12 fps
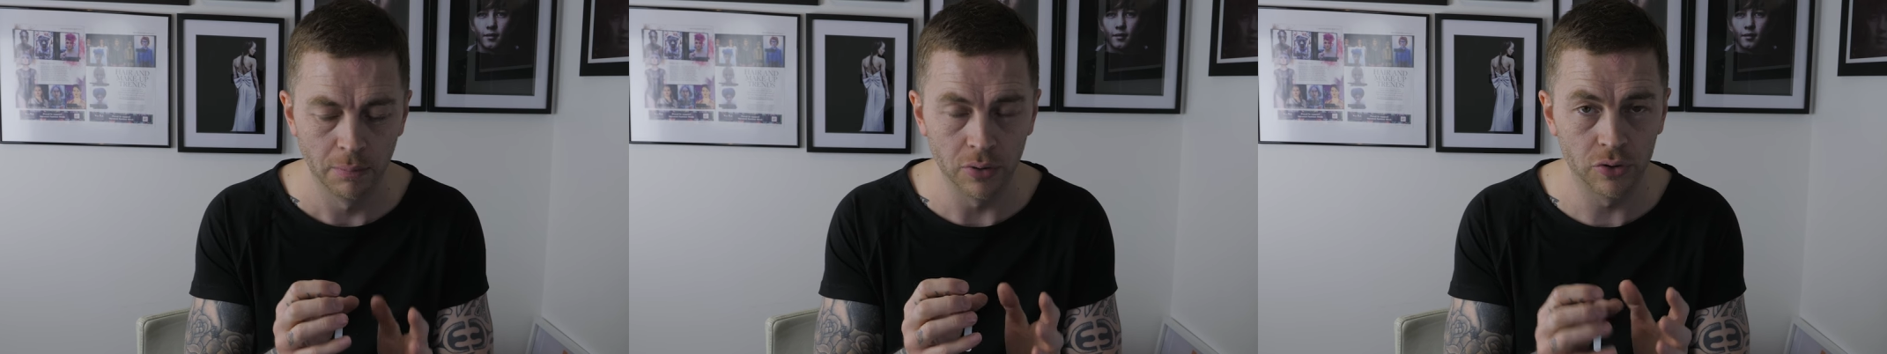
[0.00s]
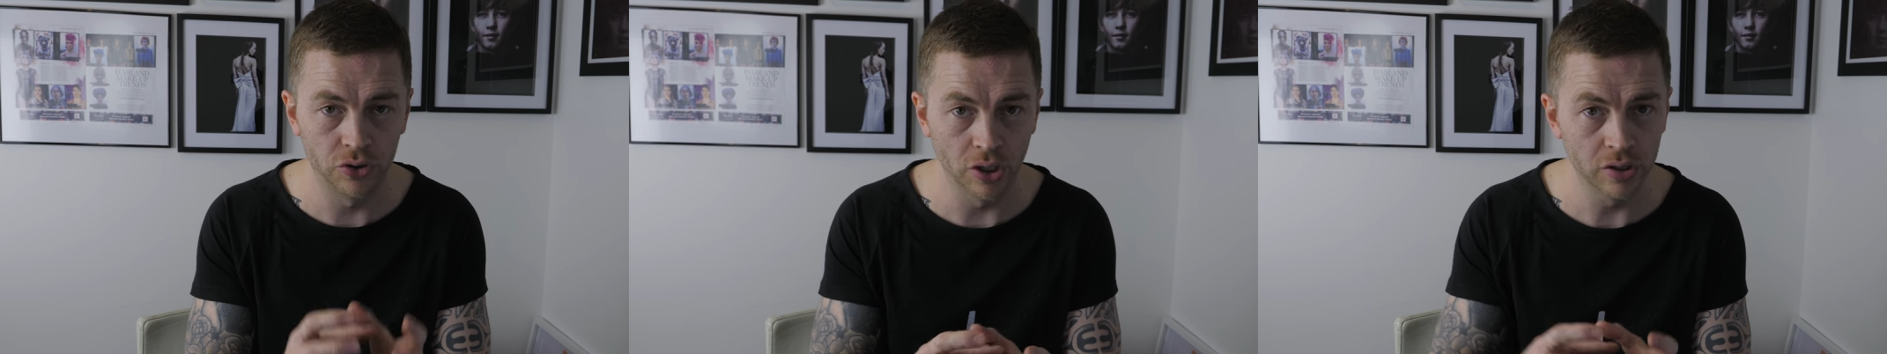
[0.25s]

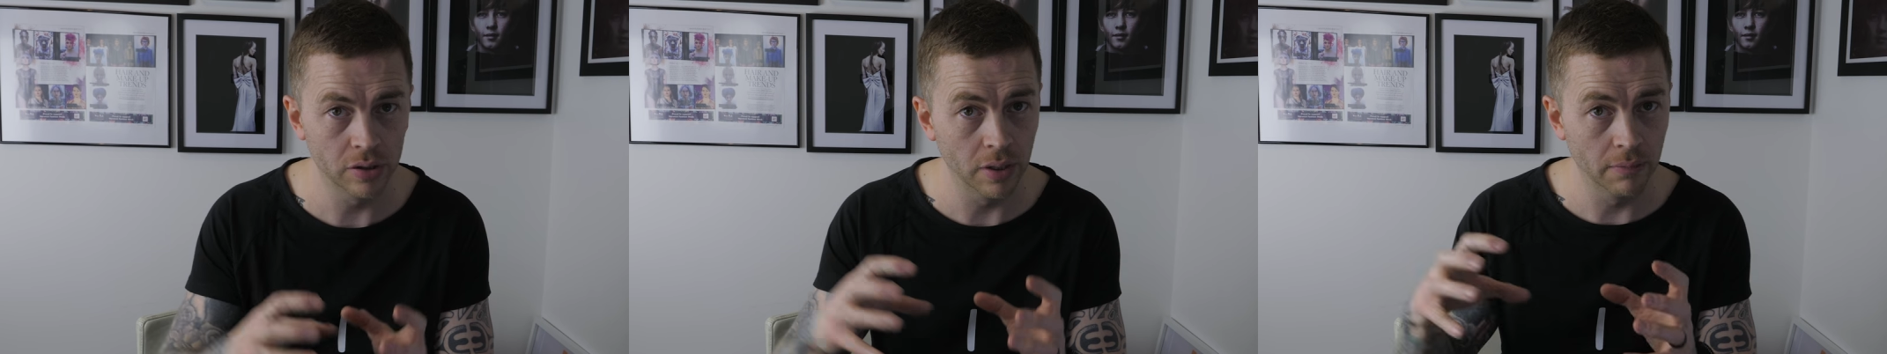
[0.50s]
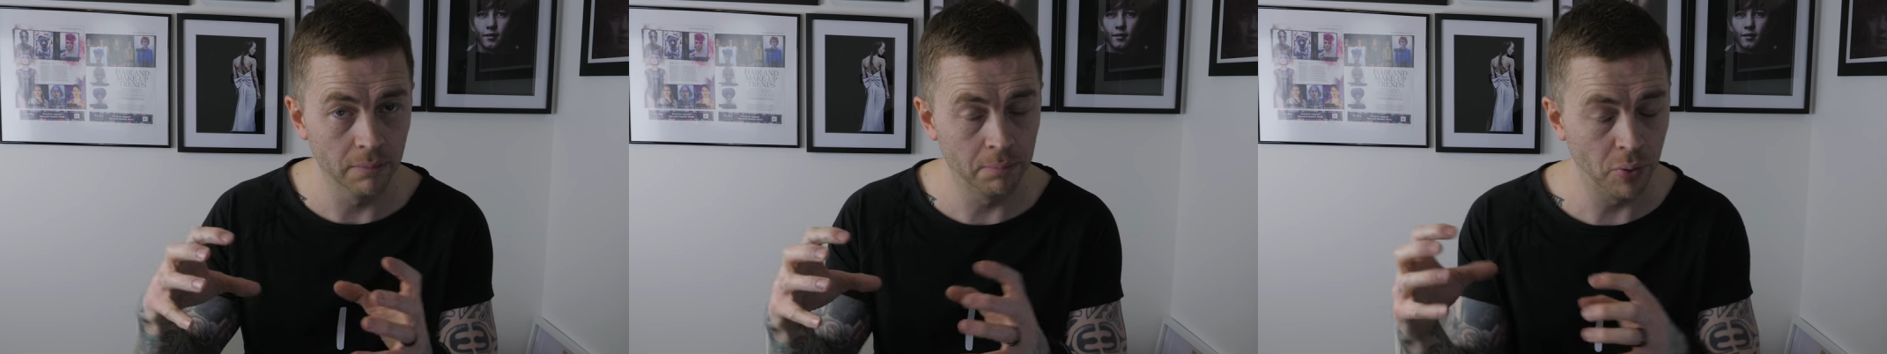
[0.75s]
but just
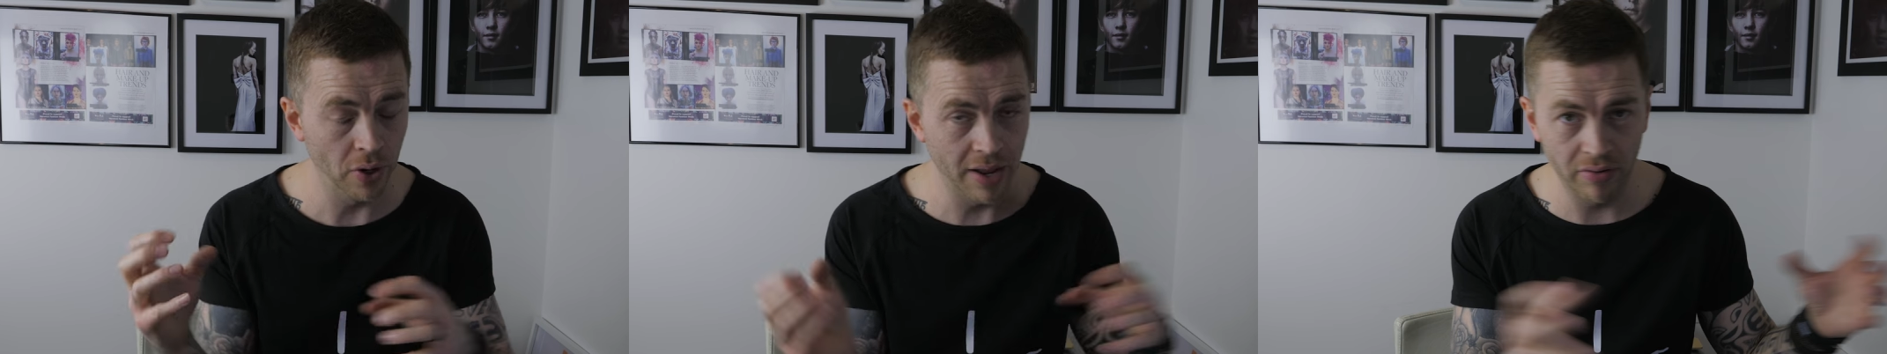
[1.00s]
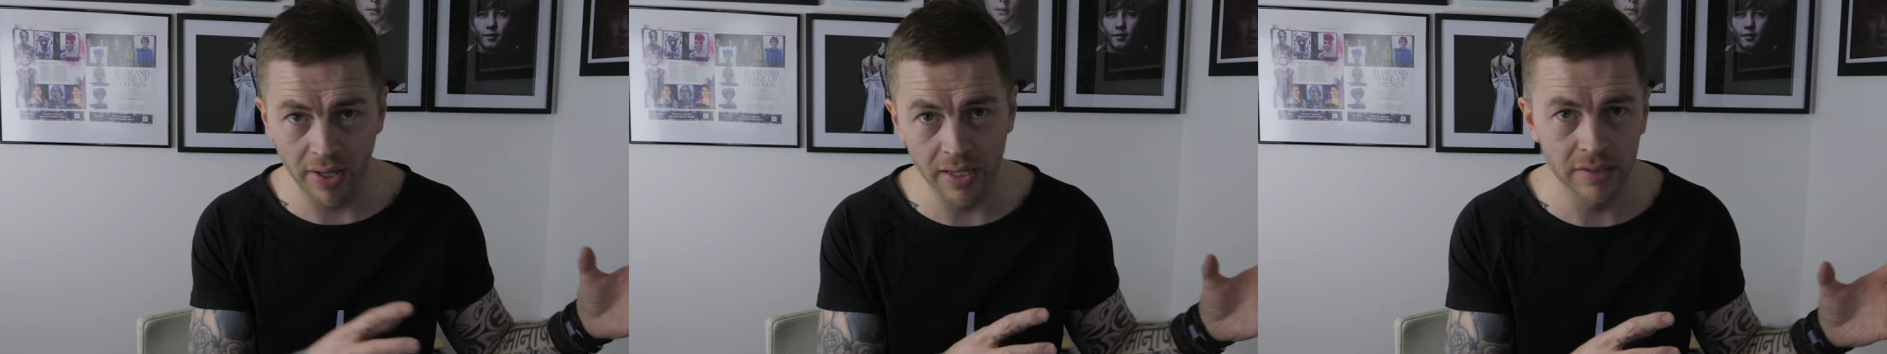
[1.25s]
putting
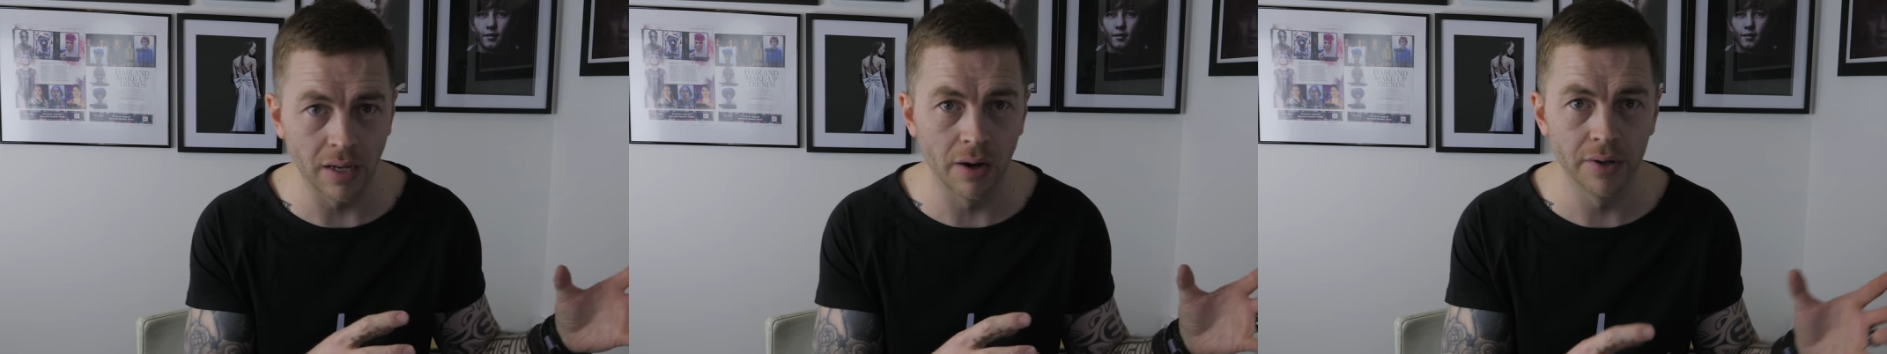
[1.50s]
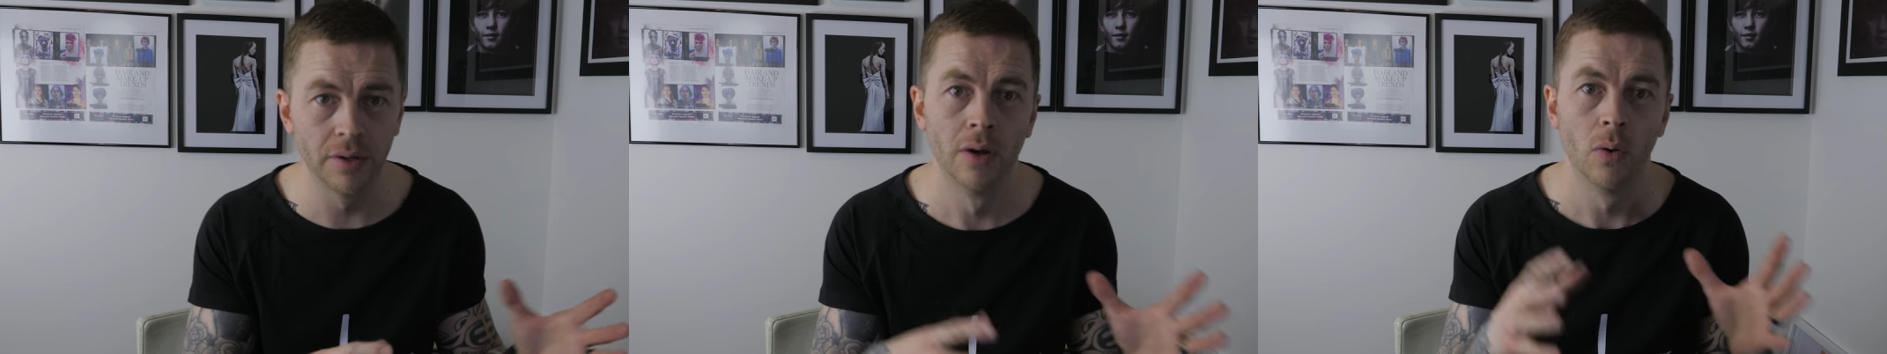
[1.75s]
everything
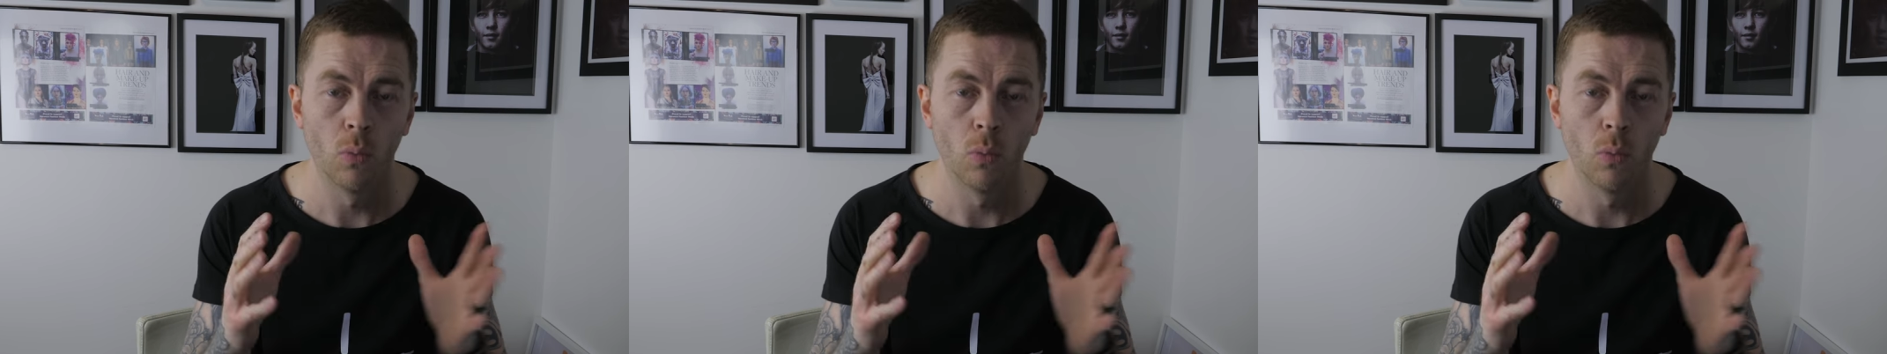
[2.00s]
aside,